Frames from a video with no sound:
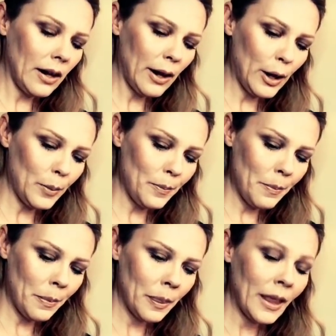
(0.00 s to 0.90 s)

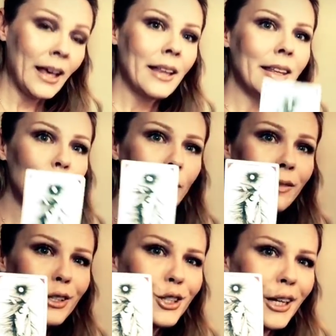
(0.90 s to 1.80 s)
Then you
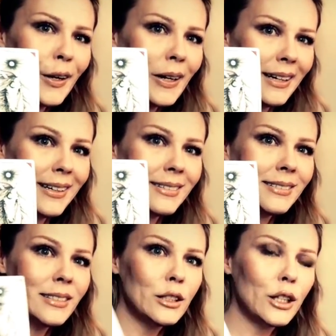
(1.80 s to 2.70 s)
have the Chariot.
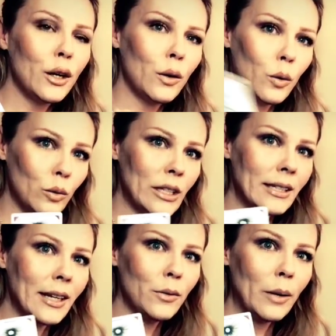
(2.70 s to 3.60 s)
So
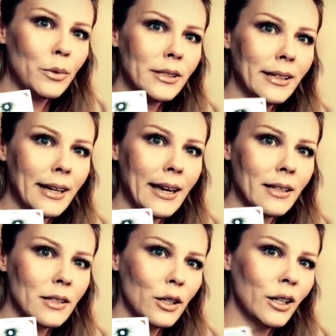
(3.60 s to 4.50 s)
this can represent
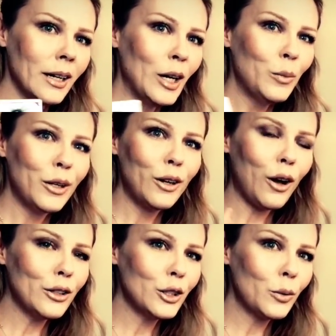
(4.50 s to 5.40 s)
Cancer, but it
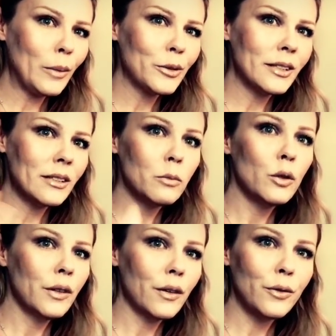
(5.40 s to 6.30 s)
also represents
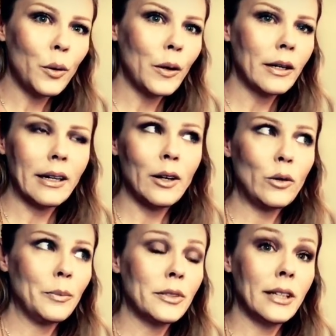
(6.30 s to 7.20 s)
moving forward. It can
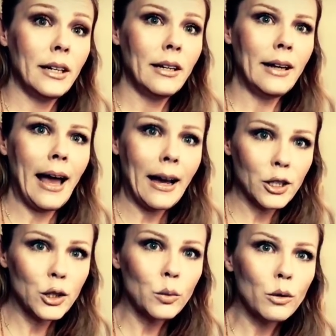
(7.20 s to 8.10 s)
represent an
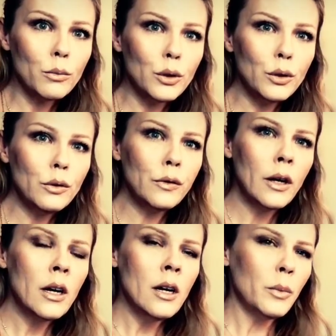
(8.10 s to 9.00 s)
actual move,
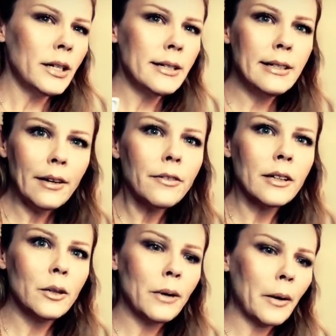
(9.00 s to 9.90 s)
but it
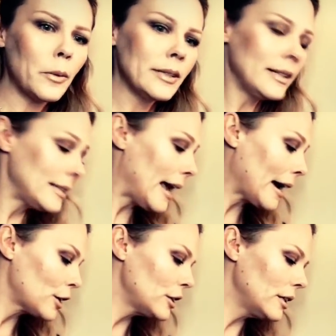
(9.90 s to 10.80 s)
definitely represents
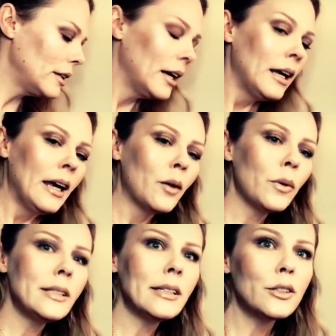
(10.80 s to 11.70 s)
action. And
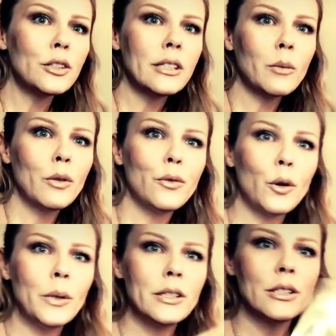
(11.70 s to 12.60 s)
what's interesting,
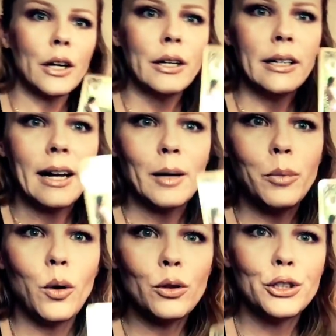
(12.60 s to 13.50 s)
before we started, I
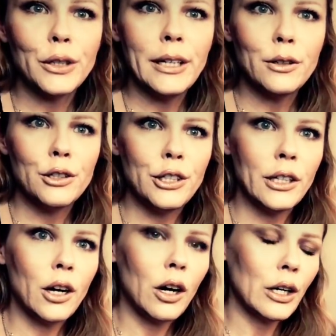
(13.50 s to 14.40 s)
pulled your
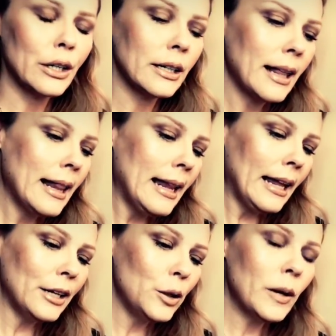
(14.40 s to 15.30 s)
energy card,
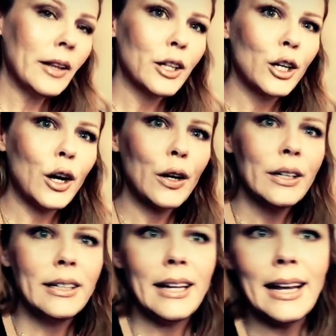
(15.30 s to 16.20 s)
and you got the
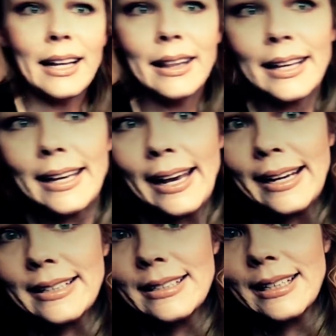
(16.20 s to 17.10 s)
Garden and the
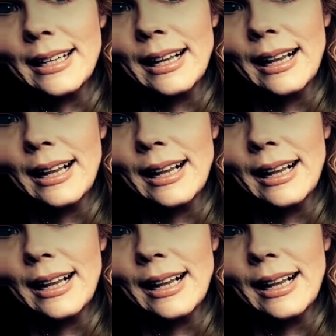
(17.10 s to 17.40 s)
Gate.